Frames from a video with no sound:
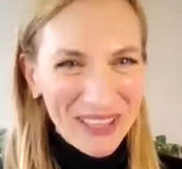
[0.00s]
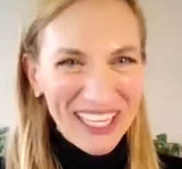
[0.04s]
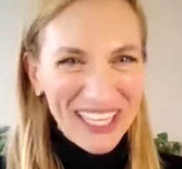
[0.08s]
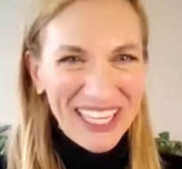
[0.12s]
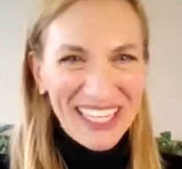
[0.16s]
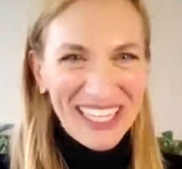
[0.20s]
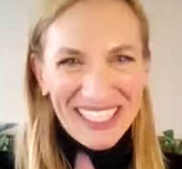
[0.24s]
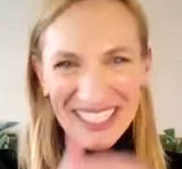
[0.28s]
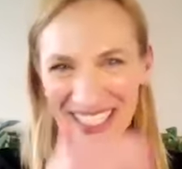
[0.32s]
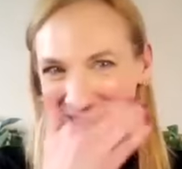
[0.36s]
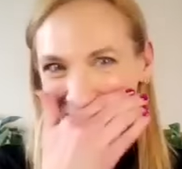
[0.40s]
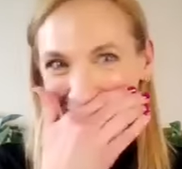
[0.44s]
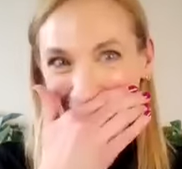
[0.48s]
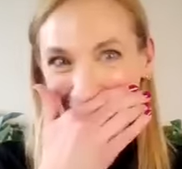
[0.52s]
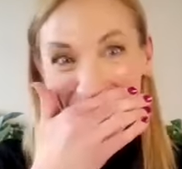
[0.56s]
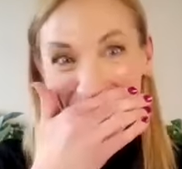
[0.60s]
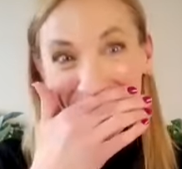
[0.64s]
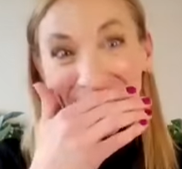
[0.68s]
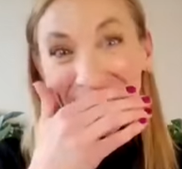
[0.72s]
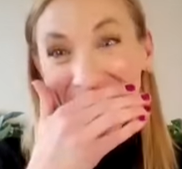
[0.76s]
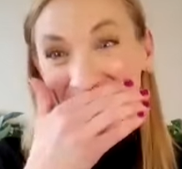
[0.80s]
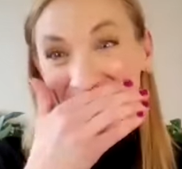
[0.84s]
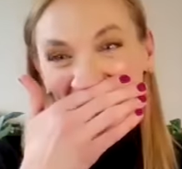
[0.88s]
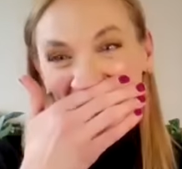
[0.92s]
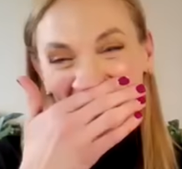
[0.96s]
planned
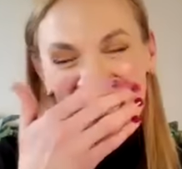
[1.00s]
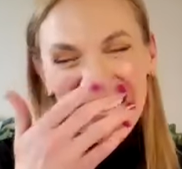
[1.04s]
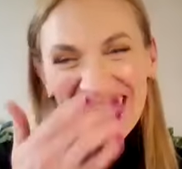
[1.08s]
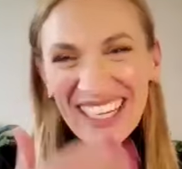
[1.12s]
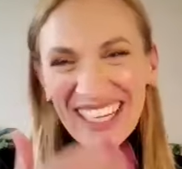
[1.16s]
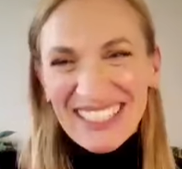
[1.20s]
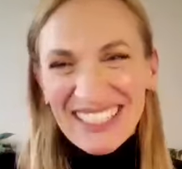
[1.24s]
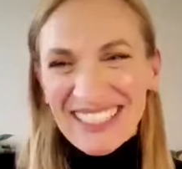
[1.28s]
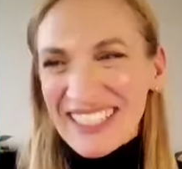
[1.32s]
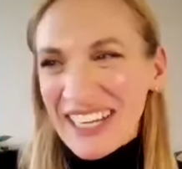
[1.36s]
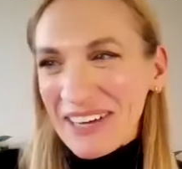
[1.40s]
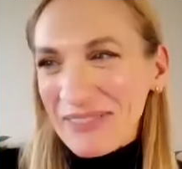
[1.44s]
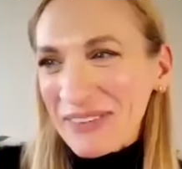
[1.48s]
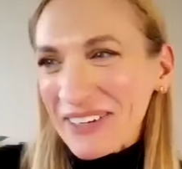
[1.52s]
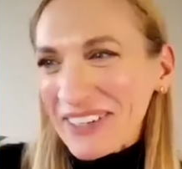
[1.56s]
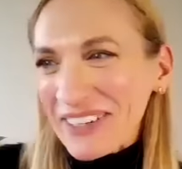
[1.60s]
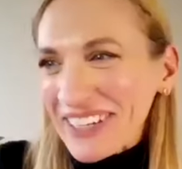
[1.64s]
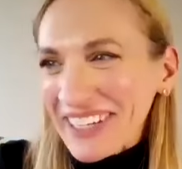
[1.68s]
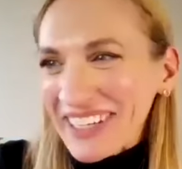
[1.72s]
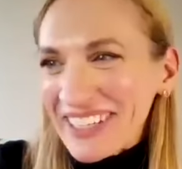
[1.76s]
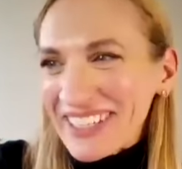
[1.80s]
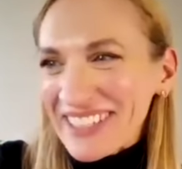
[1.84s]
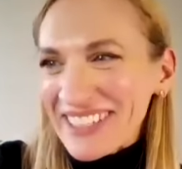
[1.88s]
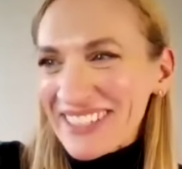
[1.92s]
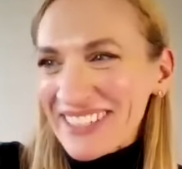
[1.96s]
out and that's never
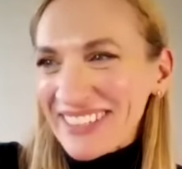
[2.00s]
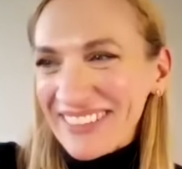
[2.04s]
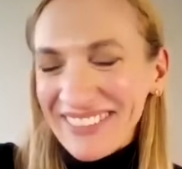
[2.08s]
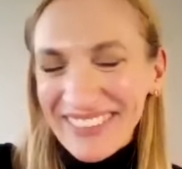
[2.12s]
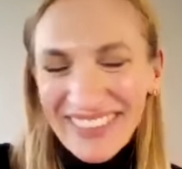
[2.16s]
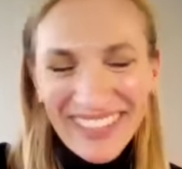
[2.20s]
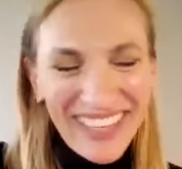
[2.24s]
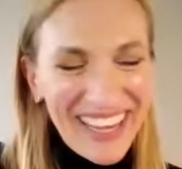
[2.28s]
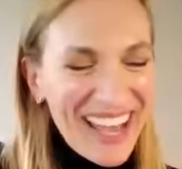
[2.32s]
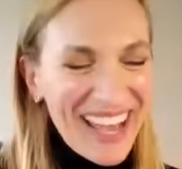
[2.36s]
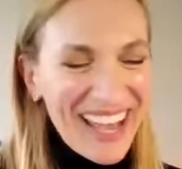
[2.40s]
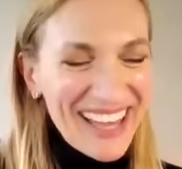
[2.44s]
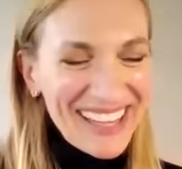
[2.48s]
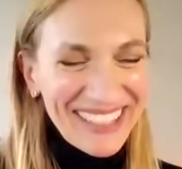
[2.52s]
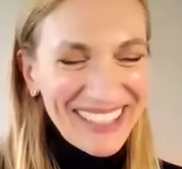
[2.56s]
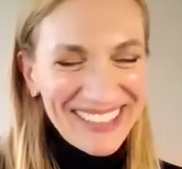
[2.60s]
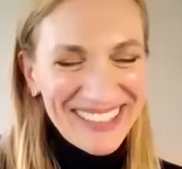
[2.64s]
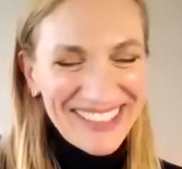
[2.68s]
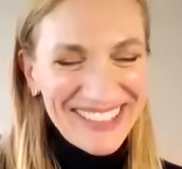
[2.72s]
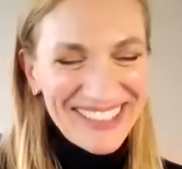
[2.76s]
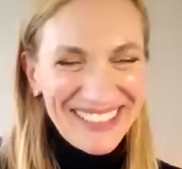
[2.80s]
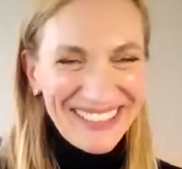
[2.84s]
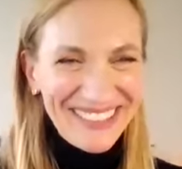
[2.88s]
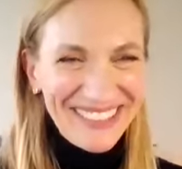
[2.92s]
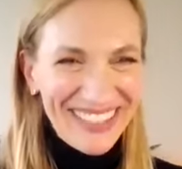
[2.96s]
good. So, yeah,
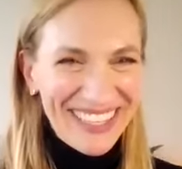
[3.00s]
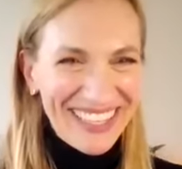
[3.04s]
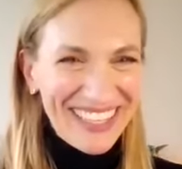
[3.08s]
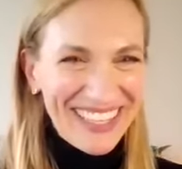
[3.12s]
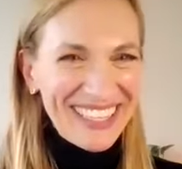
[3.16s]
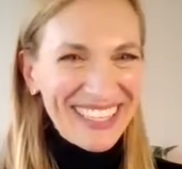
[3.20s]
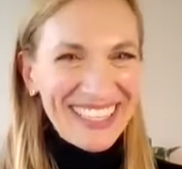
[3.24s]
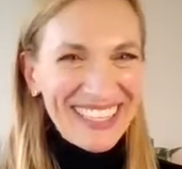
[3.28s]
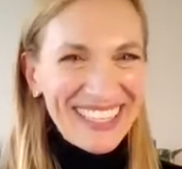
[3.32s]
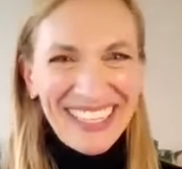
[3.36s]
let's do it.